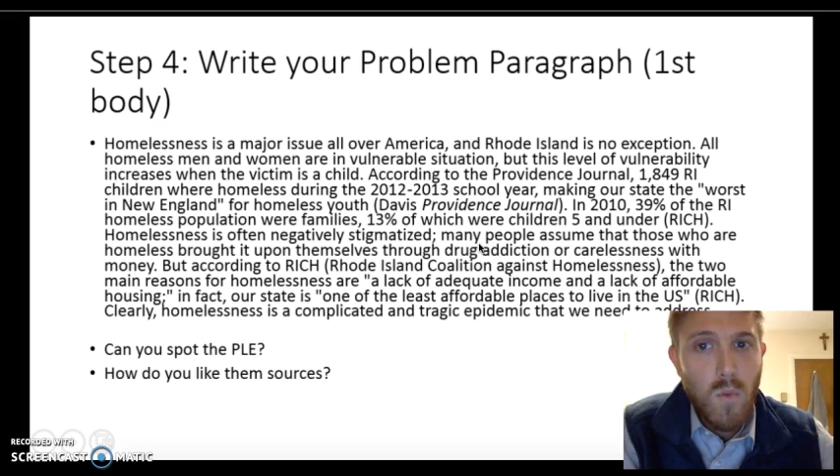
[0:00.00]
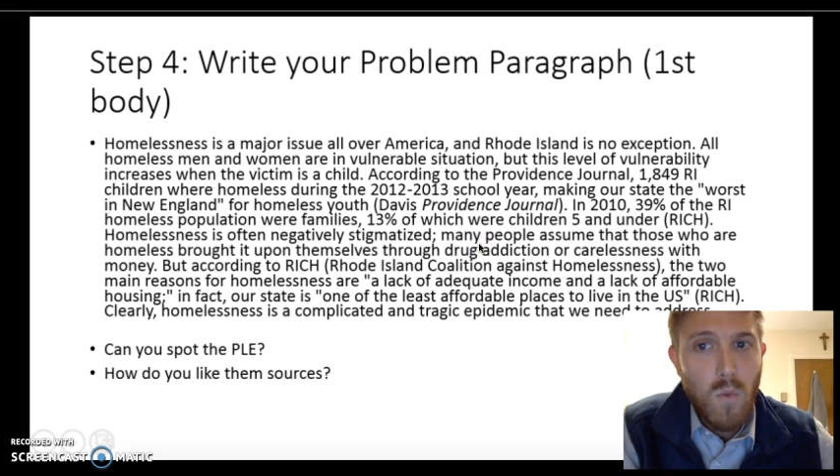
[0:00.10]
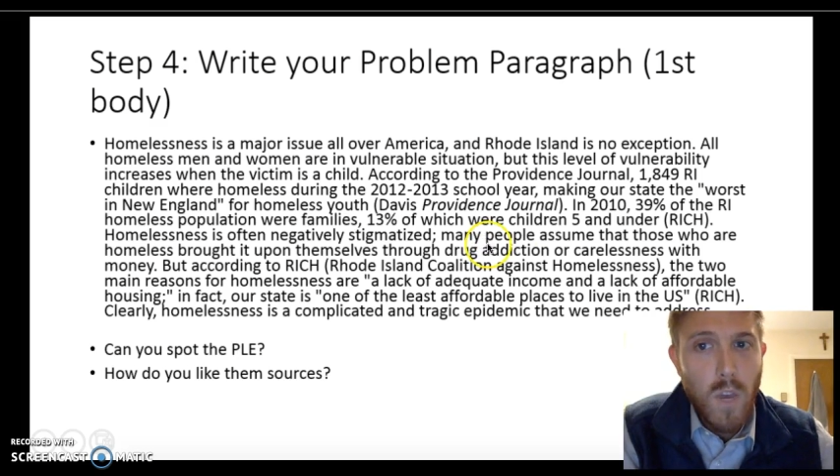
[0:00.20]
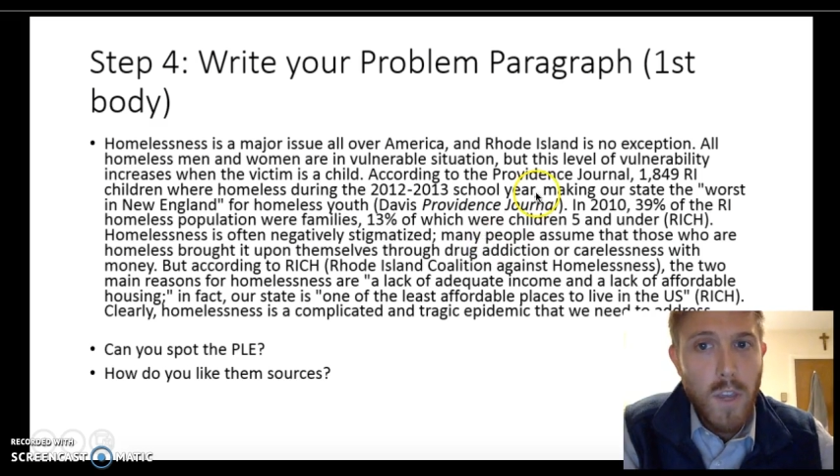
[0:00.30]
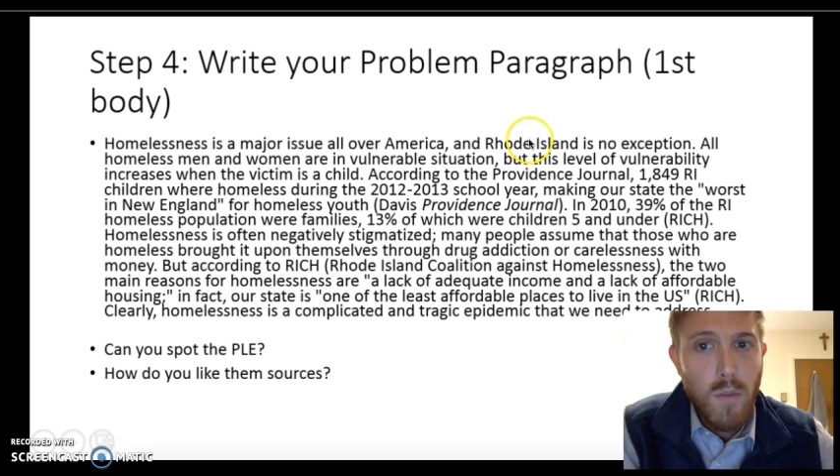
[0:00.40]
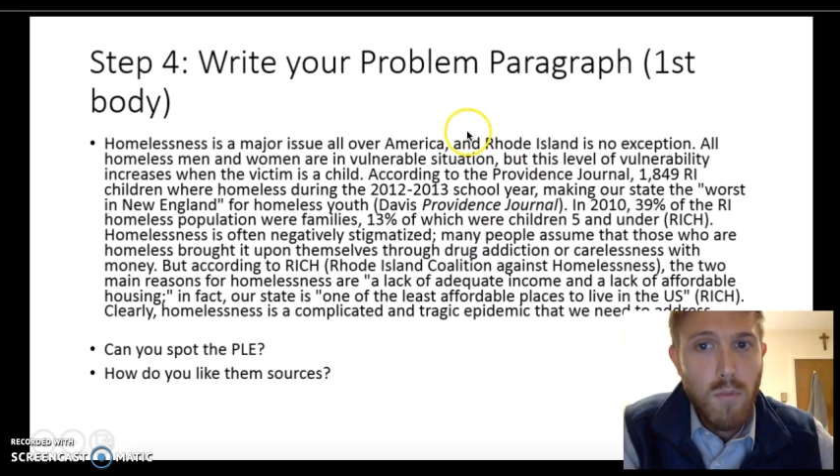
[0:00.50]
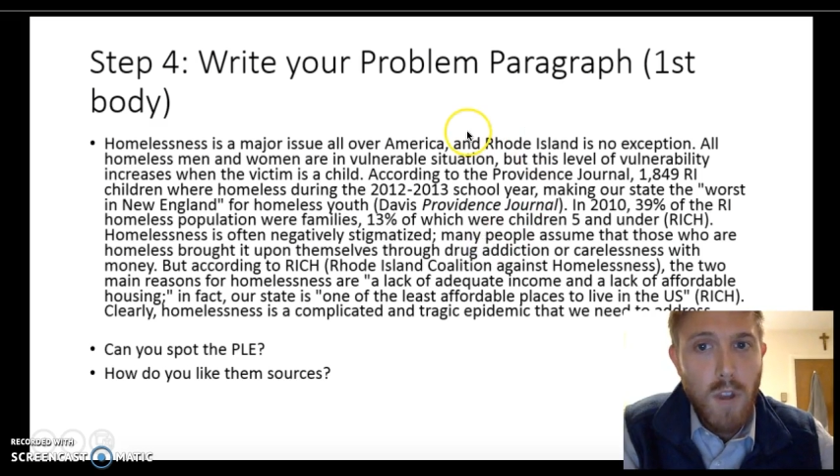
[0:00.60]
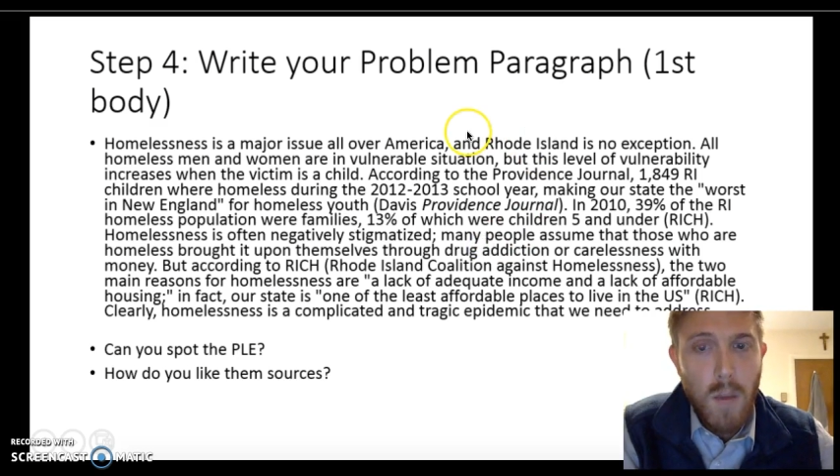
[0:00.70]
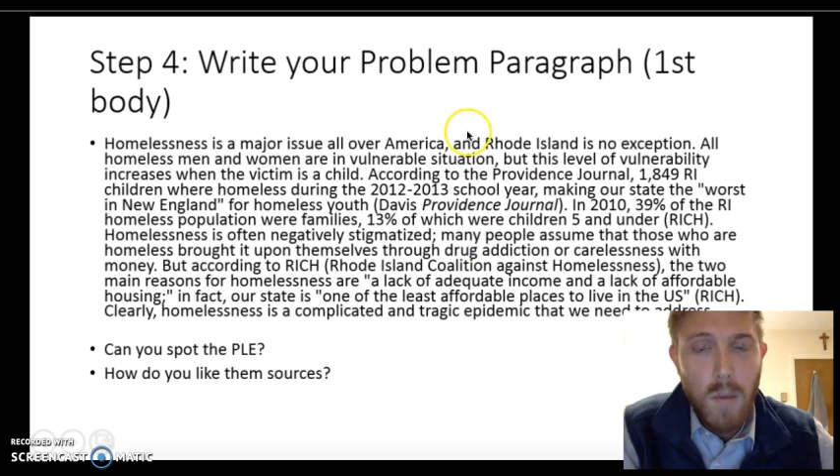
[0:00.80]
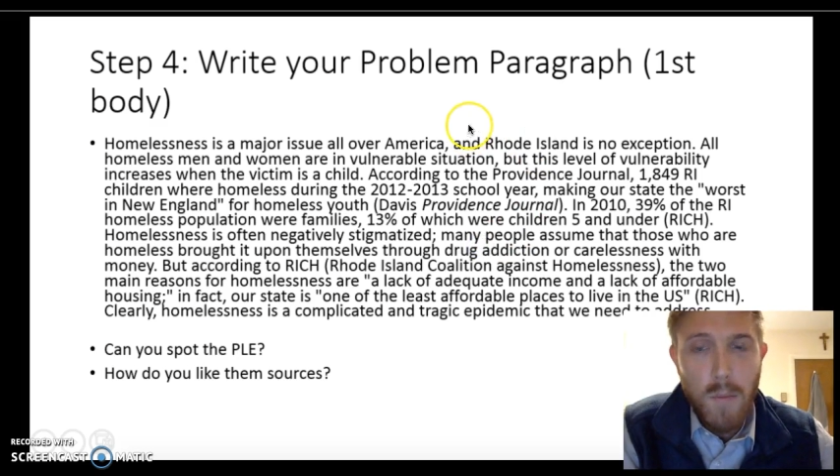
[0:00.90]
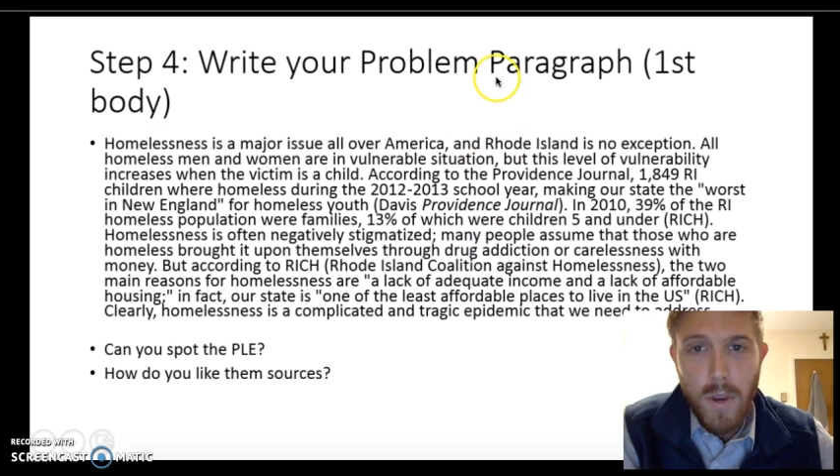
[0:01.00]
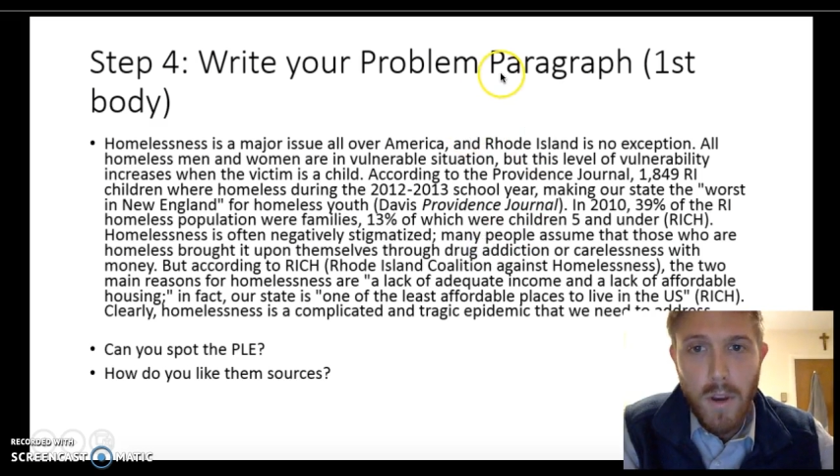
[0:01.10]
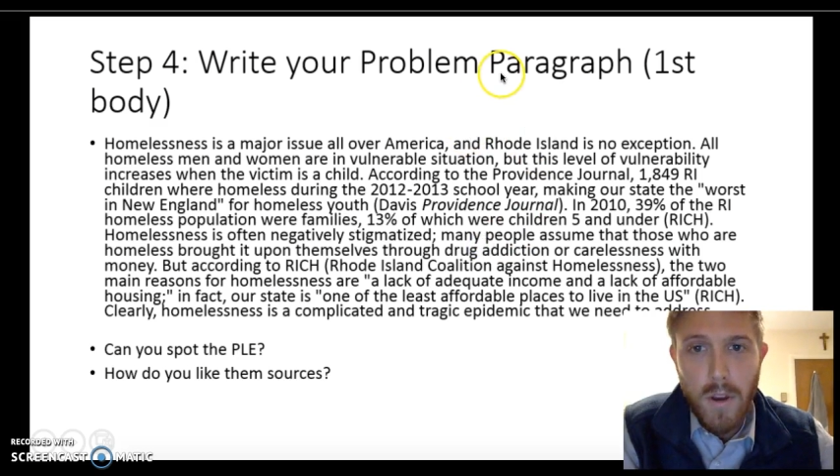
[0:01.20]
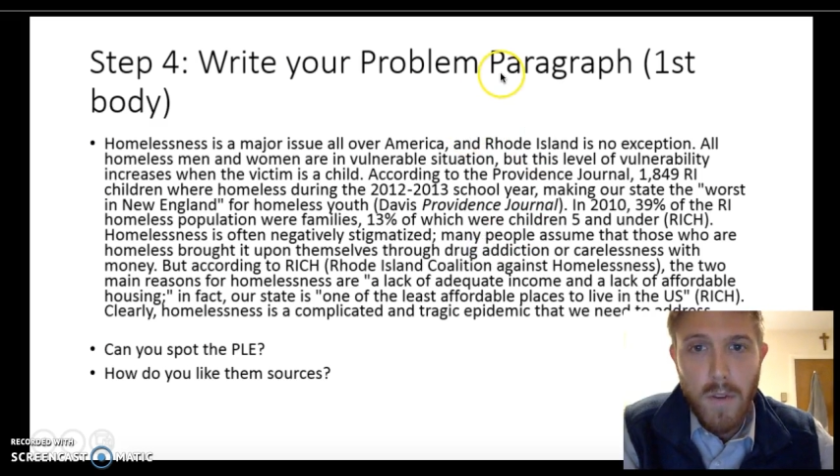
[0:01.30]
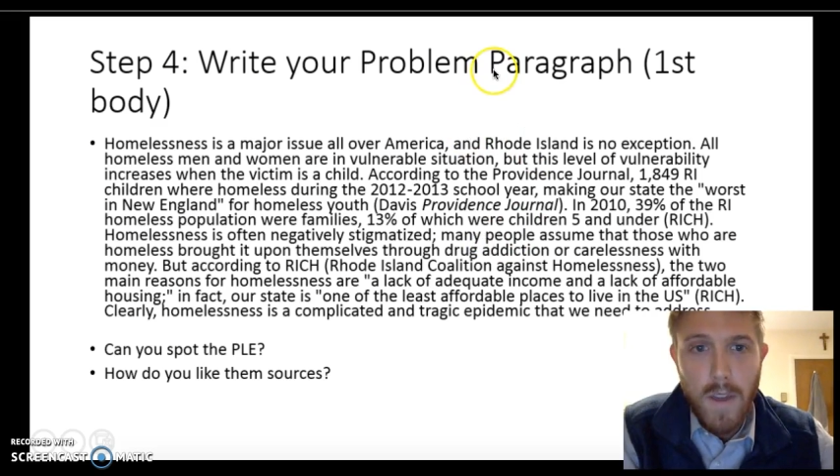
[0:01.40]
write your problem
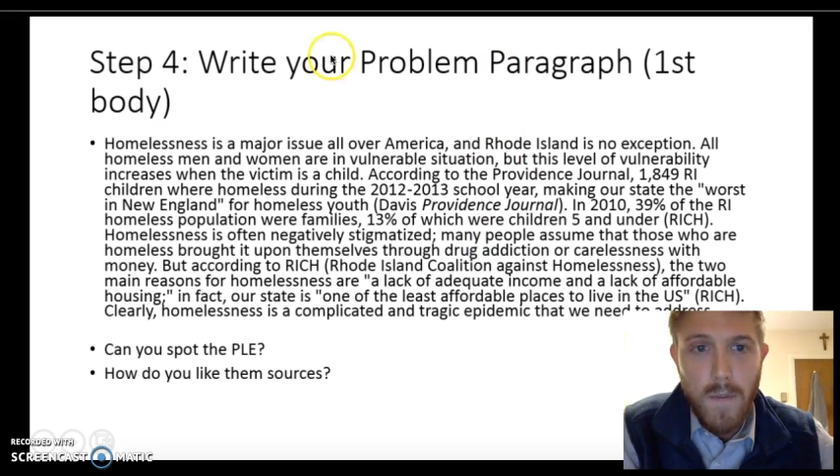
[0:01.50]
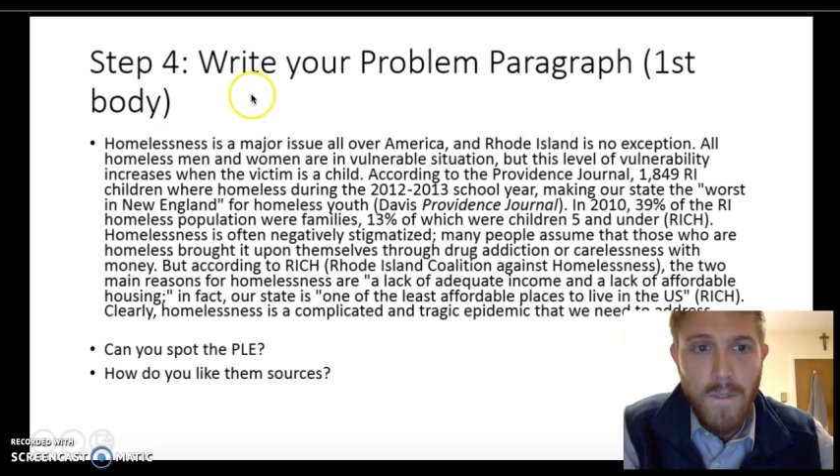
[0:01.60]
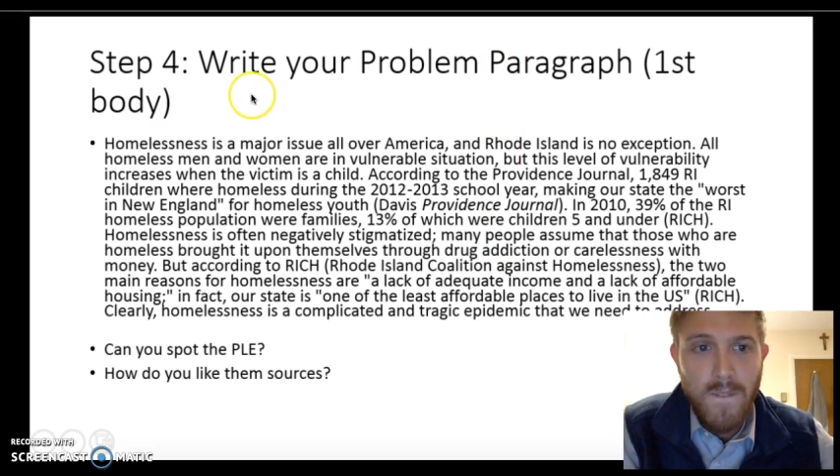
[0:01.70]
paragraph